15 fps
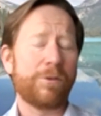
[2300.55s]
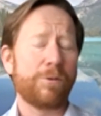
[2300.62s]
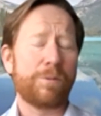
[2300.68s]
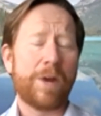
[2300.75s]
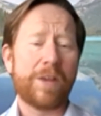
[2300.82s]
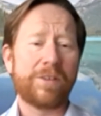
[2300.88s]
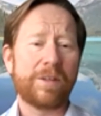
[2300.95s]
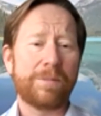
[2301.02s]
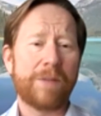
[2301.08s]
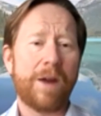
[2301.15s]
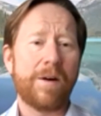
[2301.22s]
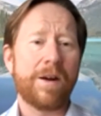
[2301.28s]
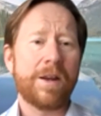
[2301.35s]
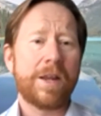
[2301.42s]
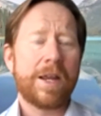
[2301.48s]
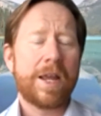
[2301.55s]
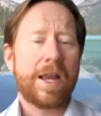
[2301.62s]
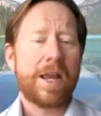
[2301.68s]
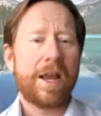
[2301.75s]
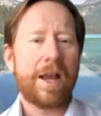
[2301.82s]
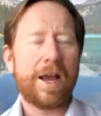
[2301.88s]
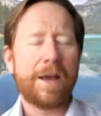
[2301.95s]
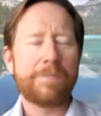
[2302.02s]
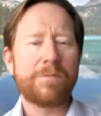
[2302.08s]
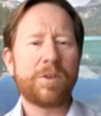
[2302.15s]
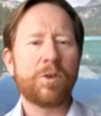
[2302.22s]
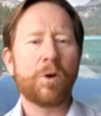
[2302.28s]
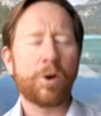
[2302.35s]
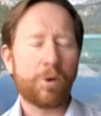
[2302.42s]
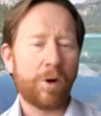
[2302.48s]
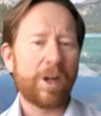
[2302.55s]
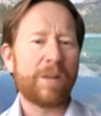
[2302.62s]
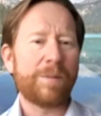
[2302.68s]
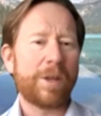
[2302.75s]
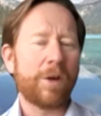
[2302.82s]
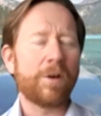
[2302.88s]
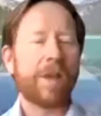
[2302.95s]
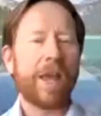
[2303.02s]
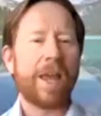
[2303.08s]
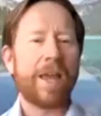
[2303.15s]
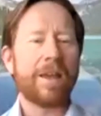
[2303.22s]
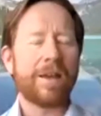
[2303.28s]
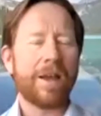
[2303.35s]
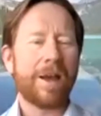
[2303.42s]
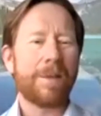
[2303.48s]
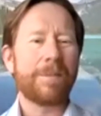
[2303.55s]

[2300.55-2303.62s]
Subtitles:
pricing power, you're going to be okay.